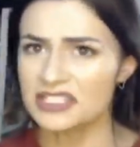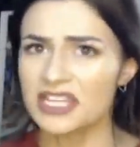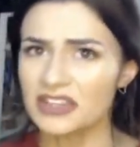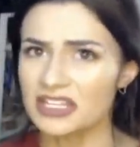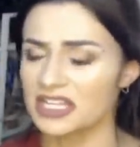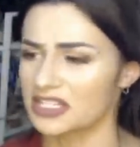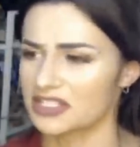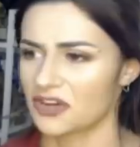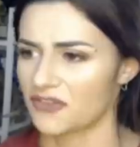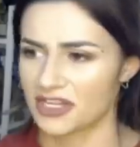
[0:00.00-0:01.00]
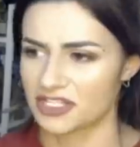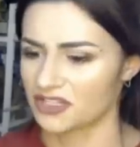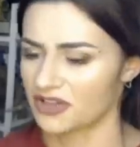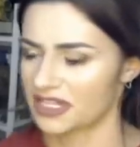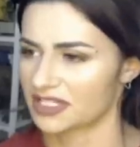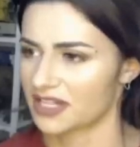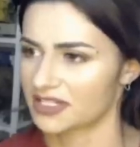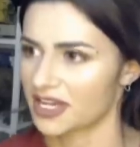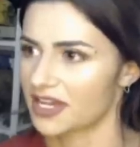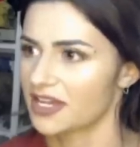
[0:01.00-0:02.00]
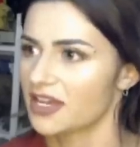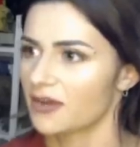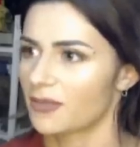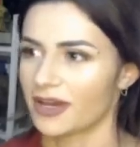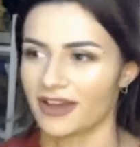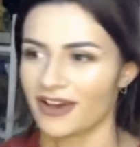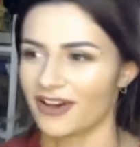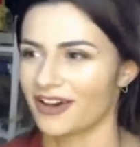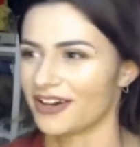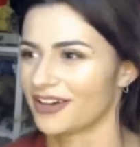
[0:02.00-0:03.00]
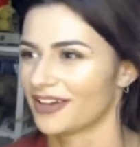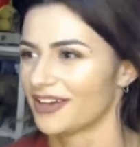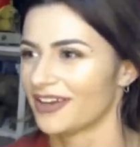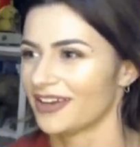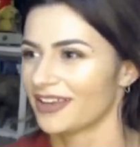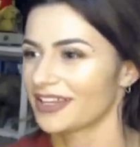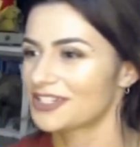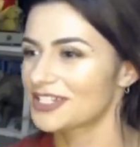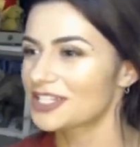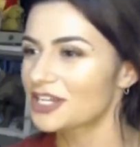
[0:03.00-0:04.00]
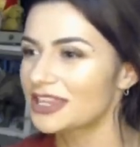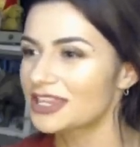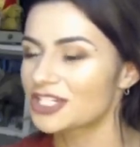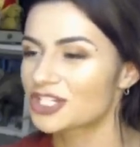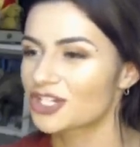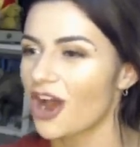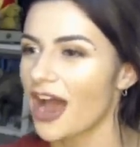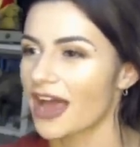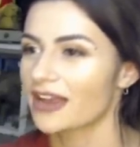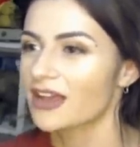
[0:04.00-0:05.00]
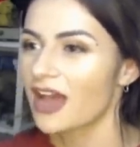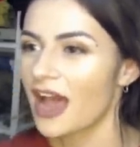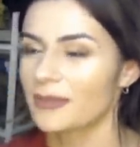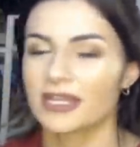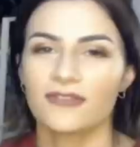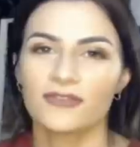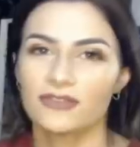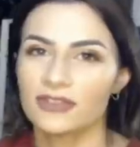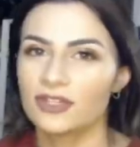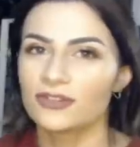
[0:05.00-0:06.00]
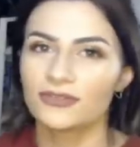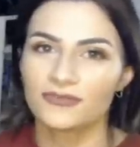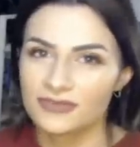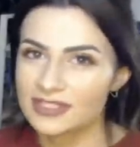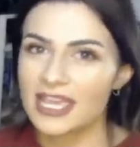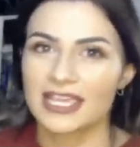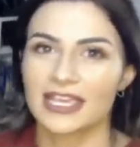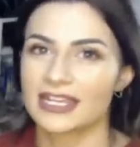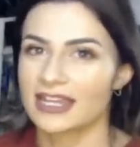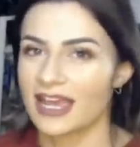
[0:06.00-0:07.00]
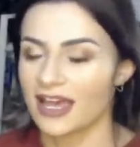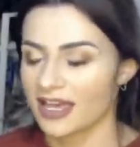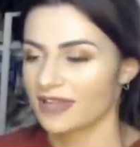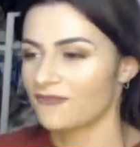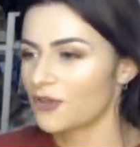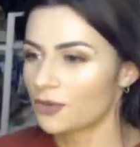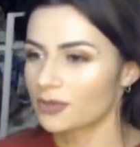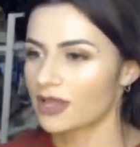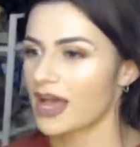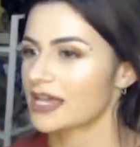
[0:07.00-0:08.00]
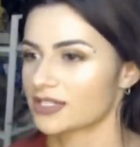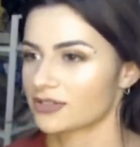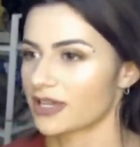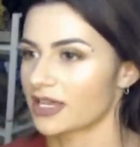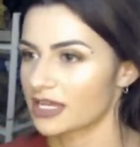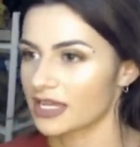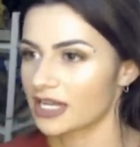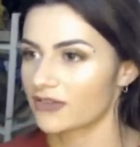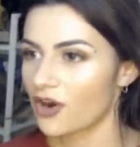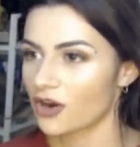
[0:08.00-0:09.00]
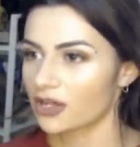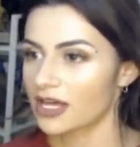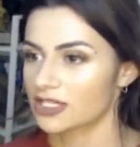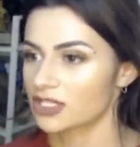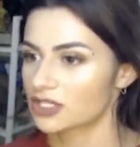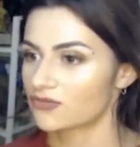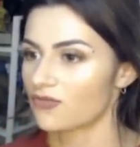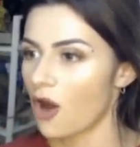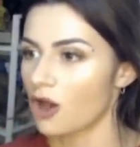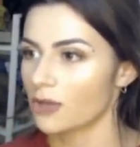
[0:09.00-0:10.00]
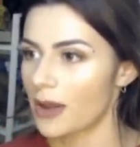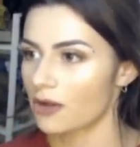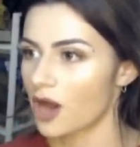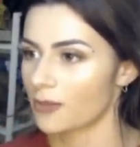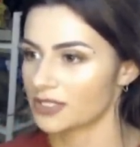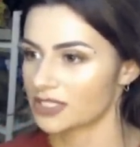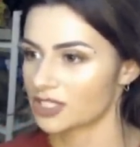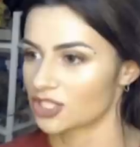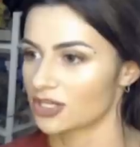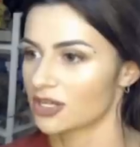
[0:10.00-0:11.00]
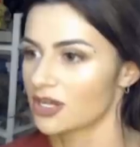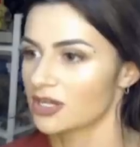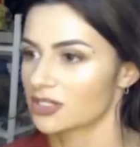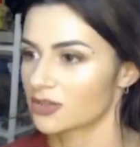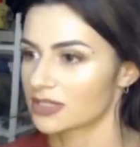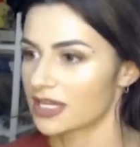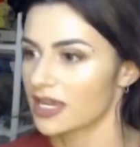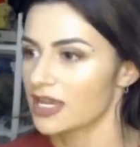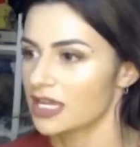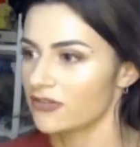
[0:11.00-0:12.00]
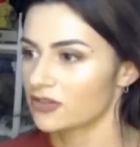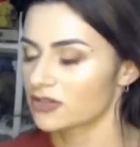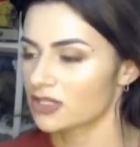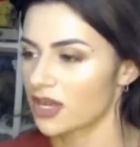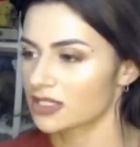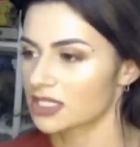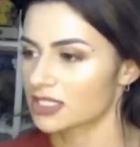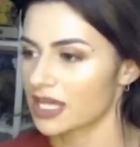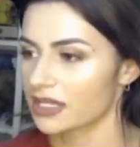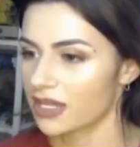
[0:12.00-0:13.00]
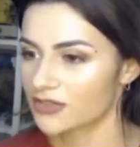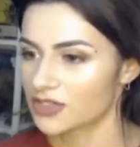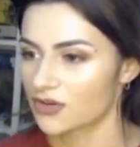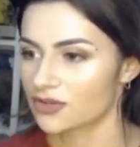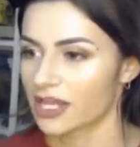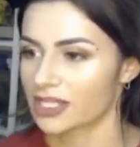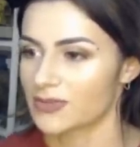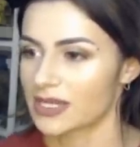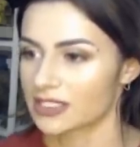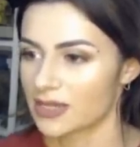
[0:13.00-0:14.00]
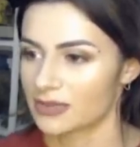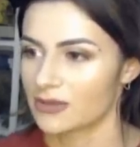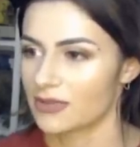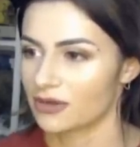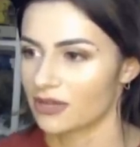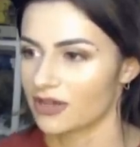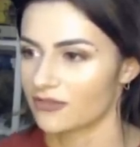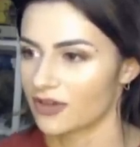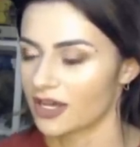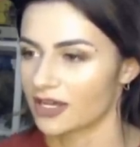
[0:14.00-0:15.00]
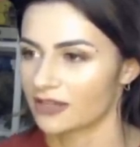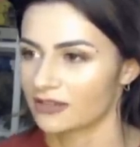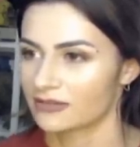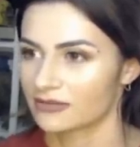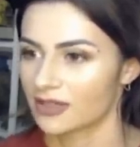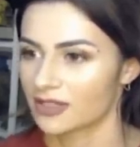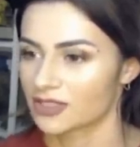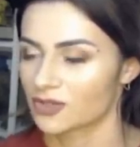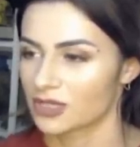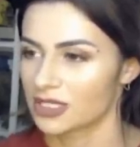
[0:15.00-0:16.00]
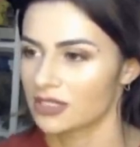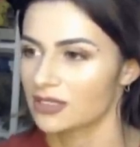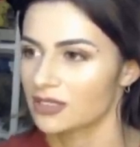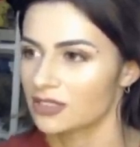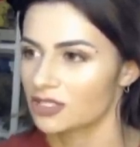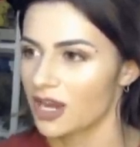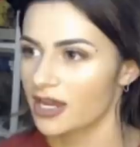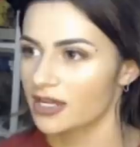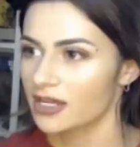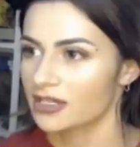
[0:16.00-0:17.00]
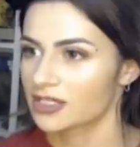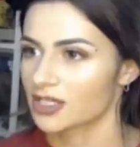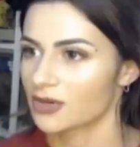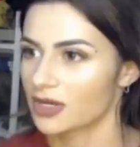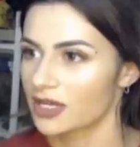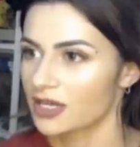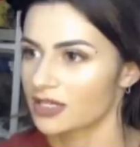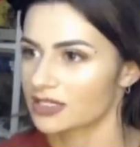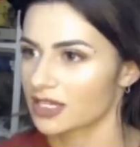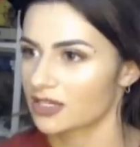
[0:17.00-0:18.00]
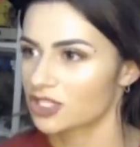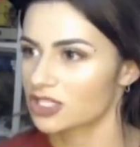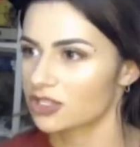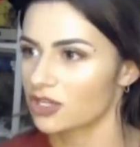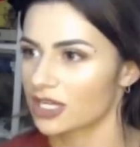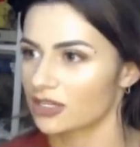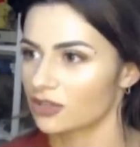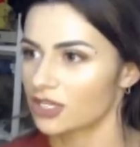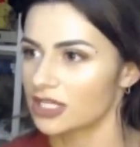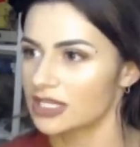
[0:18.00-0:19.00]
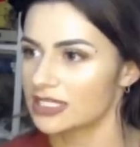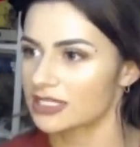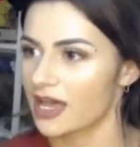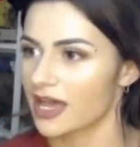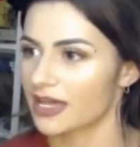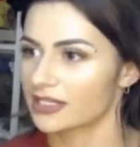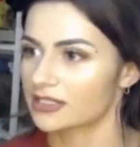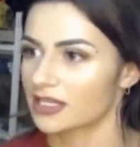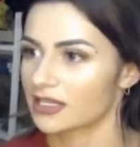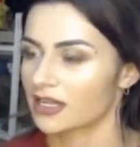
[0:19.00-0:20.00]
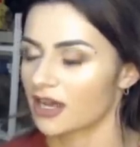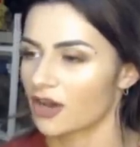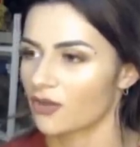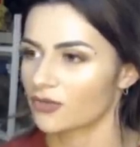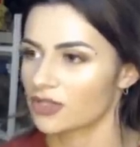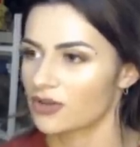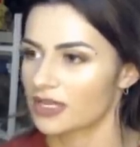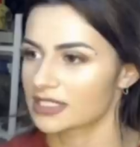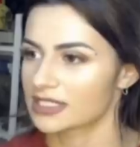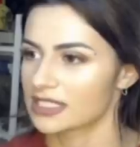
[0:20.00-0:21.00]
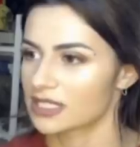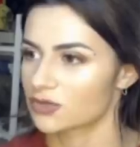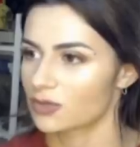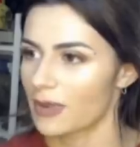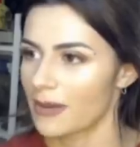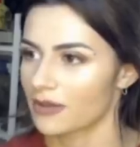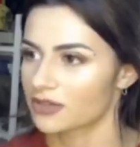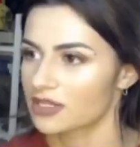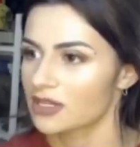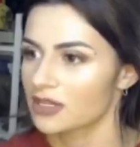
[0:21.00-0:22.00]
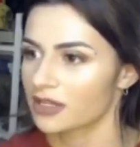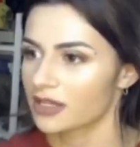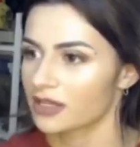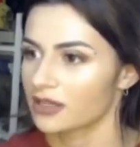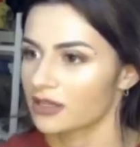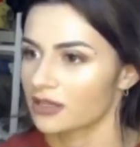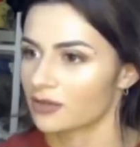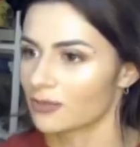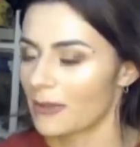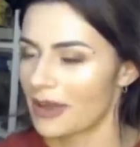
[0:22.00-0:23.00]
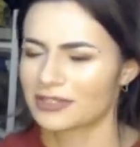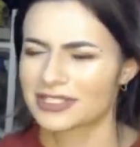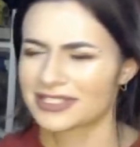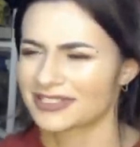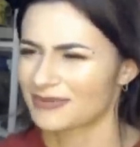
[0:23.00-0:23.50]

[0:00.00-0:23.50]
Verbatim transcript: it's nothing against sophie i just don't like sansa but ugh like just look at this shot i mean if you've taken a film class or like any kind of art class it's all about composition so it's like even though sansa is slightly off center and that's because i'm in the middle of a, a screen shot so it's like just look look at these lines, and hopefully you guys can see this with my mouth, like in my mouse,